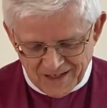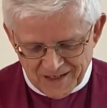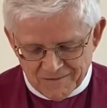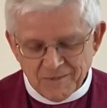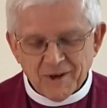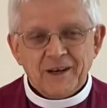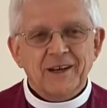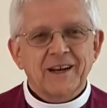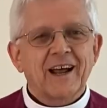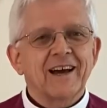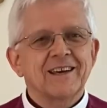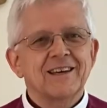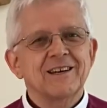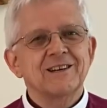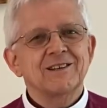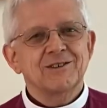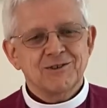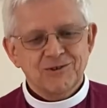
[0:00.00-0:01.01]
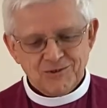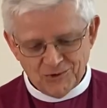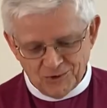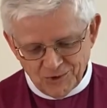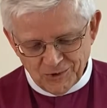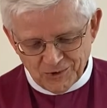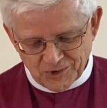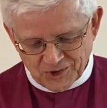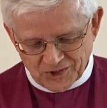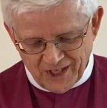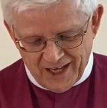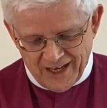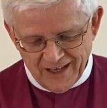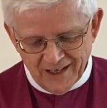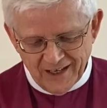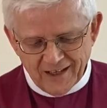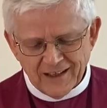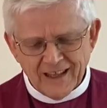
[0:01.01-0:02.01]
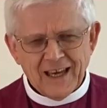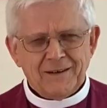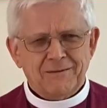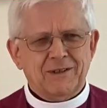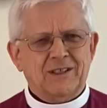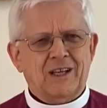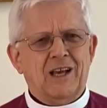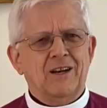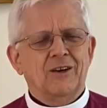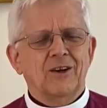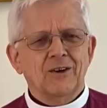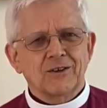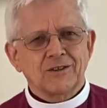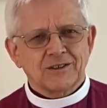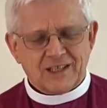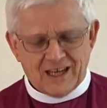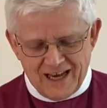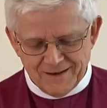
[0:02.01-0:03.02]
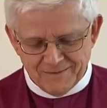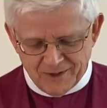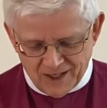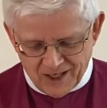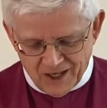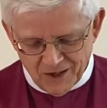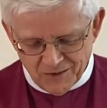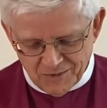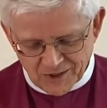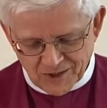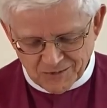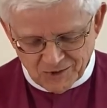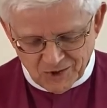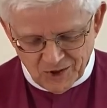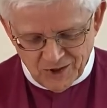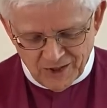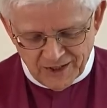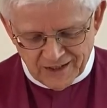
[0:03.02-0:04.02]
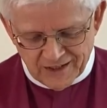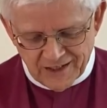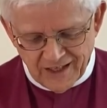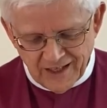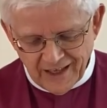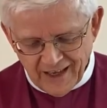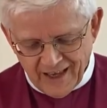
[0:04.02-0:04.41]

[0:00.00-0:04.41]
But I hear you all say, that was a long time ago, Bishop Julian,